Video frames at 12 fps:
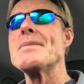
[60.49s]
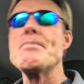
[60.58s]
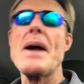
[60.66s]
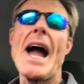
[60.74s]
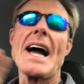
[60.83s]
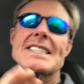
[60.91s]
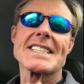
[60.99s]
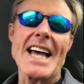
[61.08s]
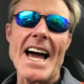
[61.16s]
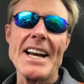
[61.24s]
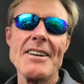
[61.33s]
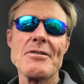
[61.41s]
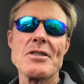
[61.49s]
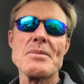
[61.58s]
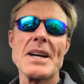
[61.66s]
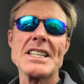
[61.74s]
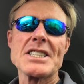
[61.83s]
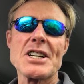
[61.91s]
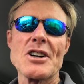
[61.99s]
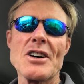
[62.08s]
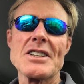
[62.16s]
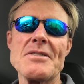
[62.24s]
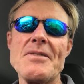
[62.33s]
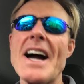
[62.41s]
then pass that information
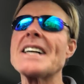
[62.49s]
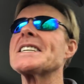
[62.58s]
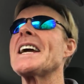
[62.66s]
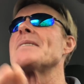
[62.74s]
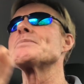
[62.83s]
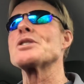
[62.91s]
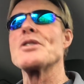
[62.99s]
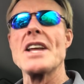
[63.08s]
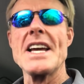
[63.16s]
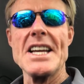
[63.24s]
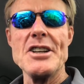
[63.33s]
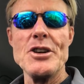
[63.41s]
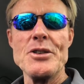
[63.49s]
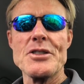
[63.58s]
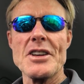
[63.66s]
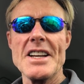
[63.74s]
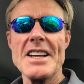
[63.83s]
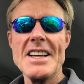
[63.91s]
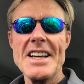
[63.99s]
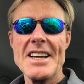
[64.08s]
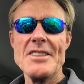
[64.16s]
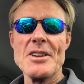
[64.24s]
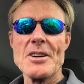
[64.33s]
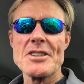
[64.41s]
on to FastCap so they can use it
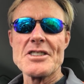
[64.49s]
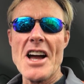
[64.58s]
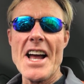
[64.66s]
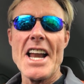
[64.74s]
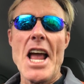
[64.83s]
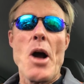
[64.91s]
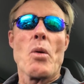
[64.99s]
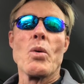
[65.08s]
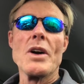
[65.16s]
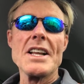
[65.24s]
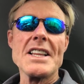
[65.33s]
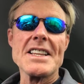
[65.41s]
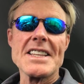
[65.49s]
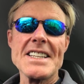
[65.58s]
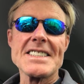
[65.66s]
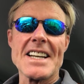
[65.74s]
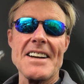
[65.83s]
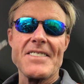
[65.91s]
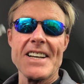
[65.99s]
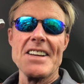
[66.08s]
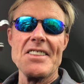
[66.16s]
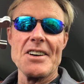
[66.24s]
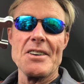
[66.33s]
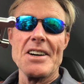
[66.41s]
in their design. One of the things that I've
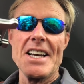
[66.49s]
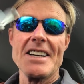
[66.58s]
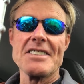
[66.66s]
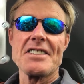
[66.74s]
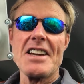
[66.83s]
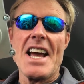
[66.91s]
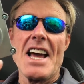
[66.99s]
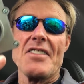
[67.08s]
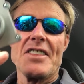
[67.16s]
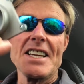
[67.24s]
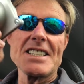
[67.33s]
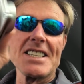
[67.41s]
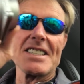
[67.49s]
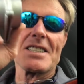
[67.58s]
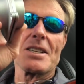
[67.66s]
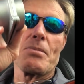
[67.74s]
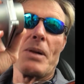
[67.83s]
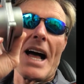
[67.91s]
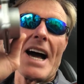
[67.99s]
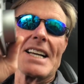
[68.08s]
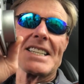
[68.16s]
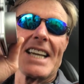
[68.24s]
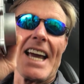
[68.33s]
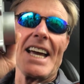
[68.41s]
done though is this is the
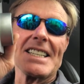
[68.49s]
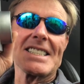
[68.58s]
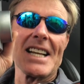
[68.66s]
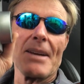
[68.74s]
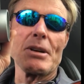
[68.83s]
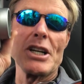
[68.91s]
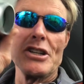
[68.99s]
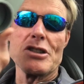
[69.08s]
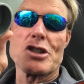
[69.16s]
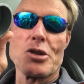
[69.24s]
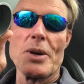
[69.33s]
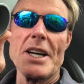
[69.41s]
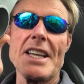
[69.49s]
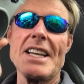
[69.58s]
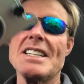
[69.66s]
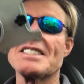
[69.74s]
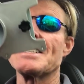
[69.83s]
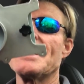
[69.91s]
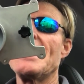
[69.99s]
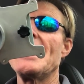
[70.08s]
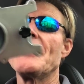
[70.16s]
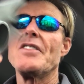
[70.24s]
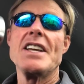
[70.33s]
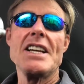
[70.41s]
blast gates that I'm going to use three of these.
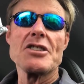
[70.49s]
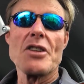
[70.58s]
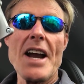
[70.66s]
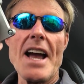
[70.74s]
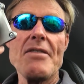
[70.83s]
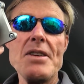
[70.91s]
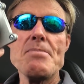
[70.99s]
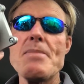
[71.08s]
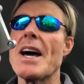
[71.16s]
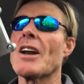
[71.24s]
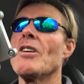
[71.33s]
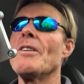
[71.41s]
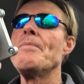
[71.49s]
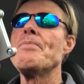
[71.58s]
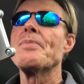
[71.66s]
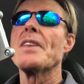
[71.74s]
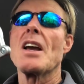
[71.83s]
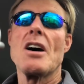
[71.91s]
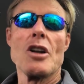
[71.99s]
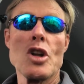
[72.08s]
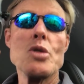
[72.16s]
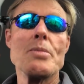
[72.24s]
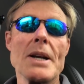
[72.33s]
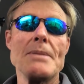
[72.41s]
These are heavy metal
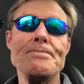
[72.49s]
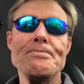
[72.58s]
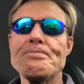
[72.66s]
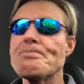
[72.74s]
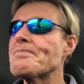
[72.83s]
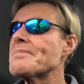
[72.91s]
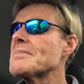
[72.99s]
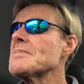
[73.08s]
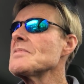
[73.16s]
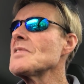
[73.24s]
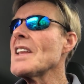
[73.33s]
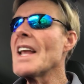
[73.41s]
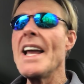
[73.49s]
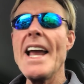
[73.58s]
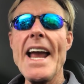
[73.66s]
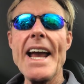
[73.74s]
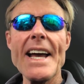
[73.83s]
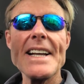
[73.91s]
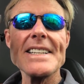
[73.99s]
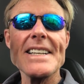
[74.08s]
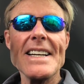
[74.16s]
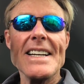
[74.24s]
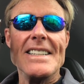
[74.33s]
aluminum and